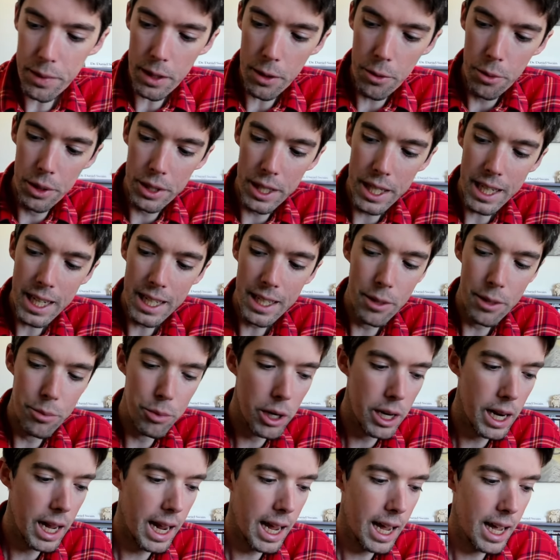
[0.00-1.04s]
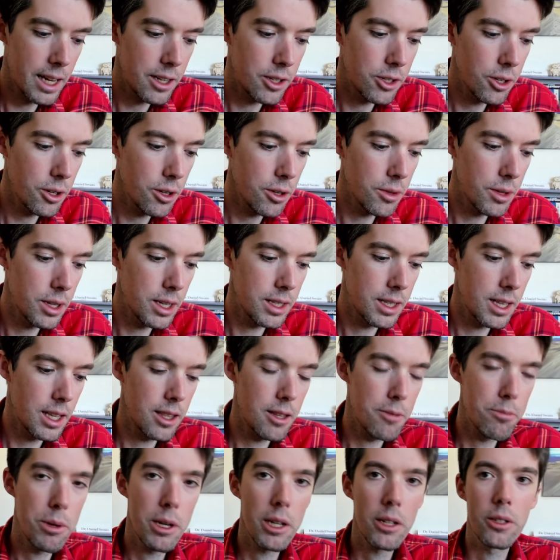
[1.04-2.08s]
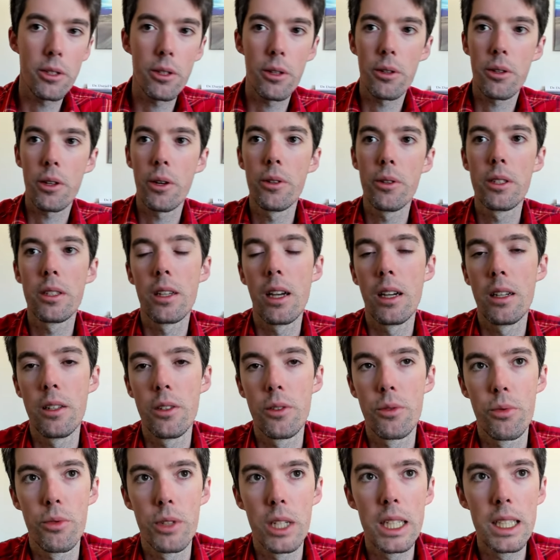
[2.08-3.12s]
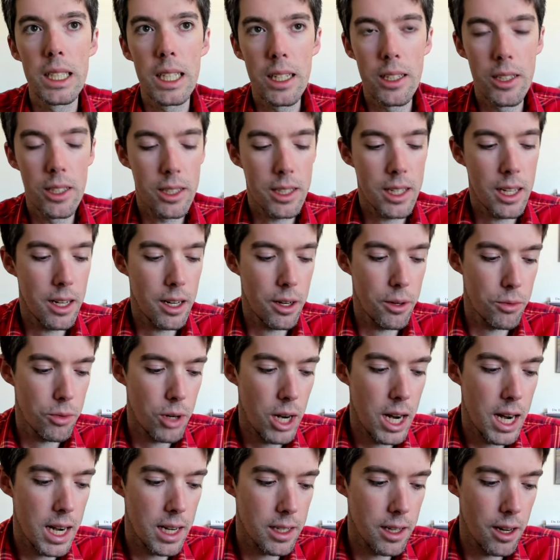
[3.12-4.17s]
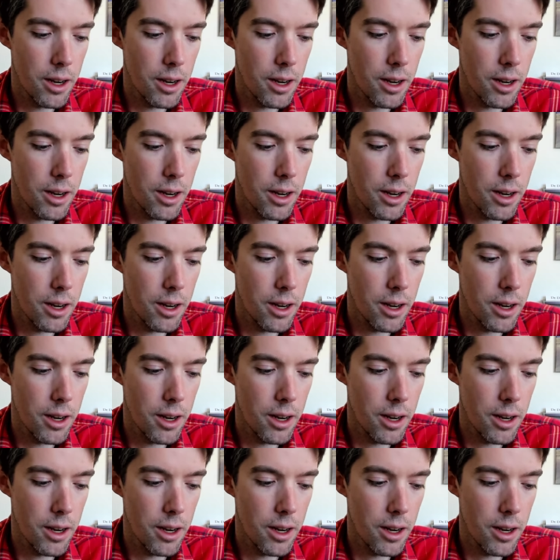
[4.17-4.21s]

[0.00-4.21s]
One thing I did want to add too is that the Big Sur coastline is really just getting raked.